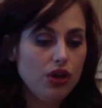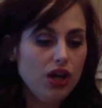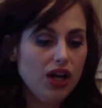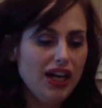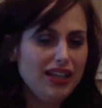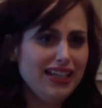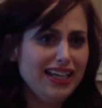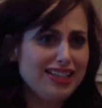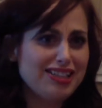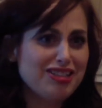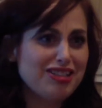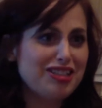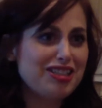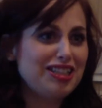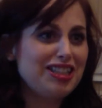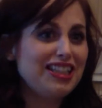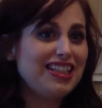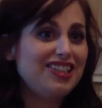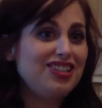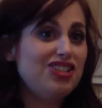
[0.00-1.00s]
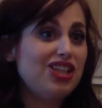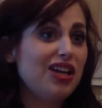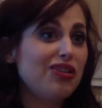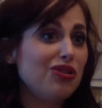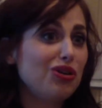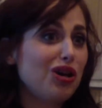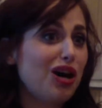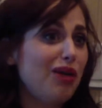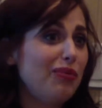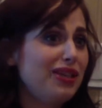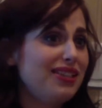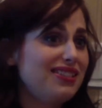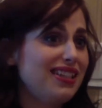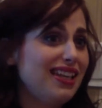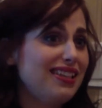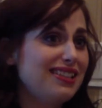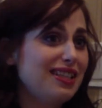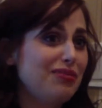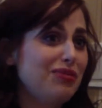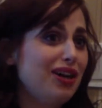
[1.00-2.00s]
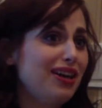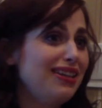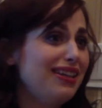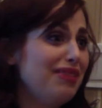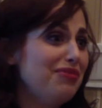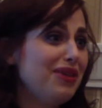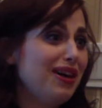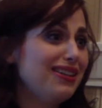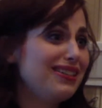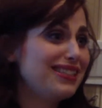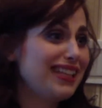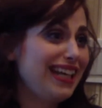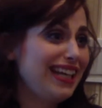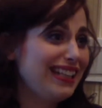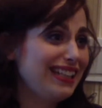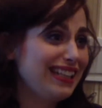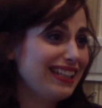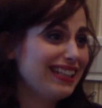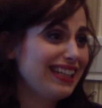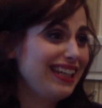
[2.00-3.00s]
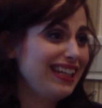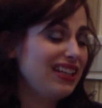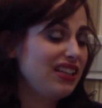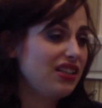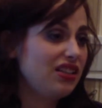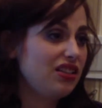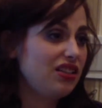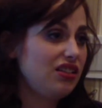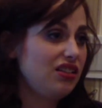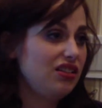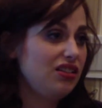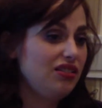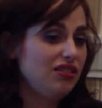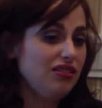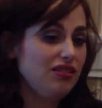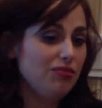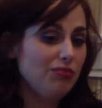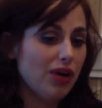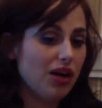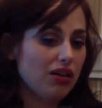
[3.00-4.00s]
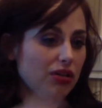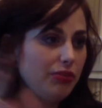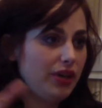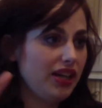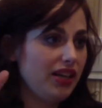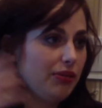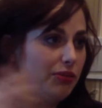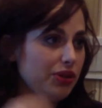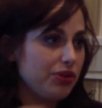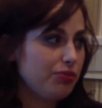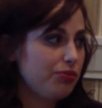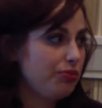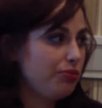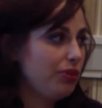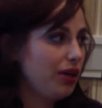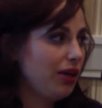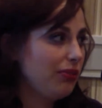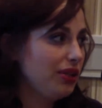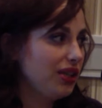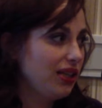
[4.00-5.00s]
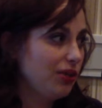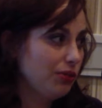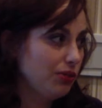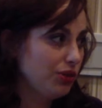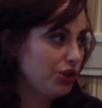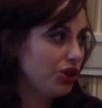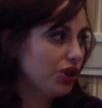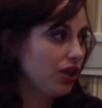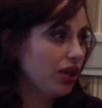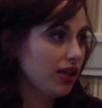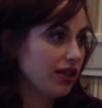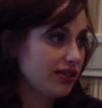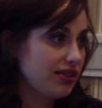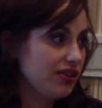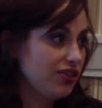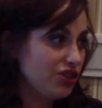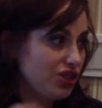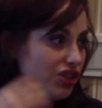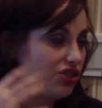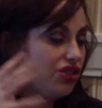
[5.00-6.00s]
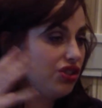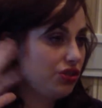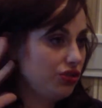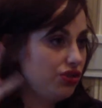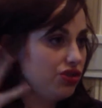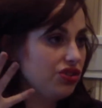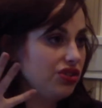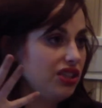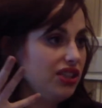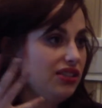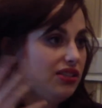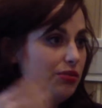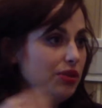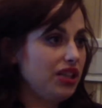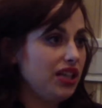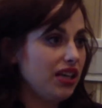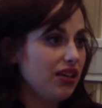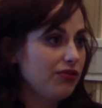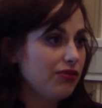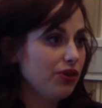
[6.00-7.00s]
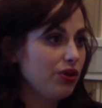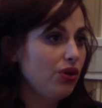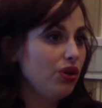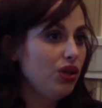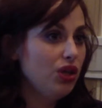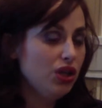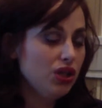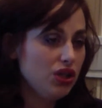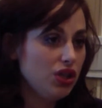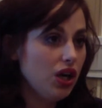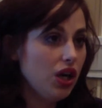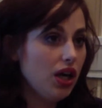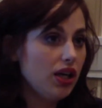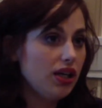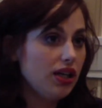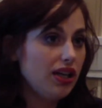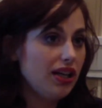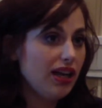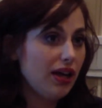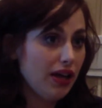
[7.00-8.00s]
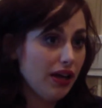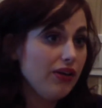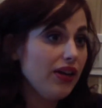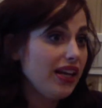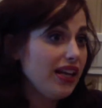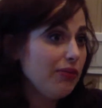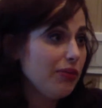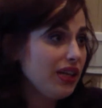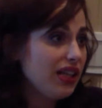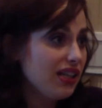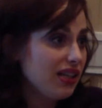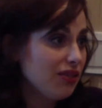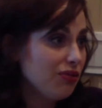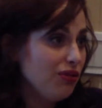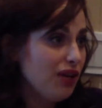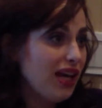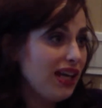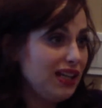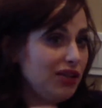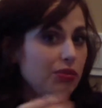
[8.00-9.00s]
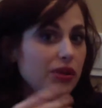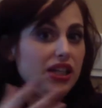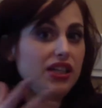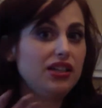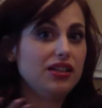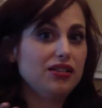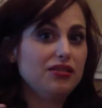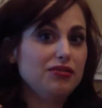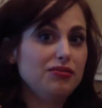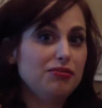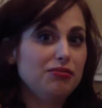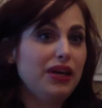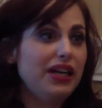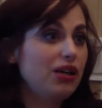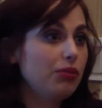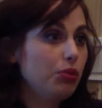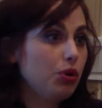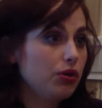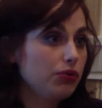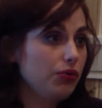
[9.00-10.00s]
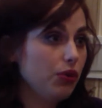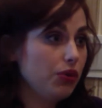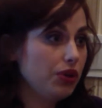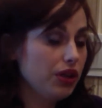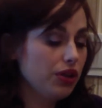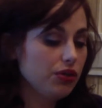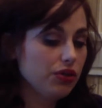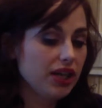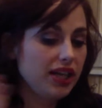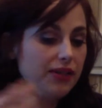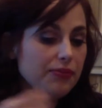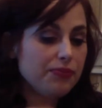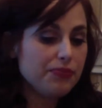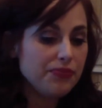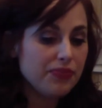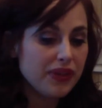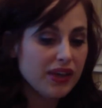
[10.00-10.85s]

And that's just general common sense. I'm not saying that like model mayhem is populated with sharks. It's just you just need to be careful. Anybody can make a portfolio, right?